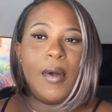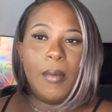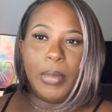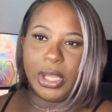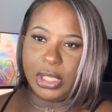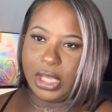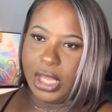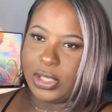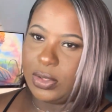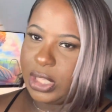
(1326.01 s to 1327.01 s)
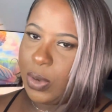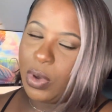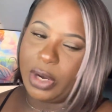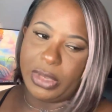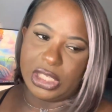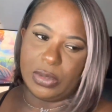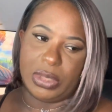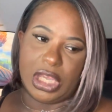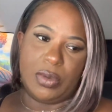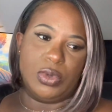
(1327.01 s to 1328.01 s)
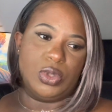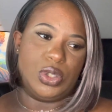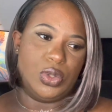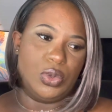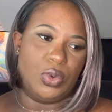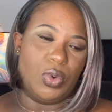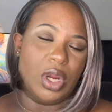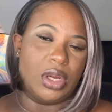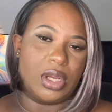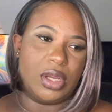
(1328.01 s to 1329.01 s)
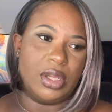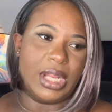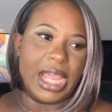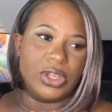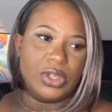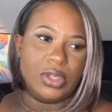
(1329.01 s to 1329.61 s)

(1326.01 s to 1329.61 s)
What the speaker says: But yeah, so they wanted me to be able to work, like,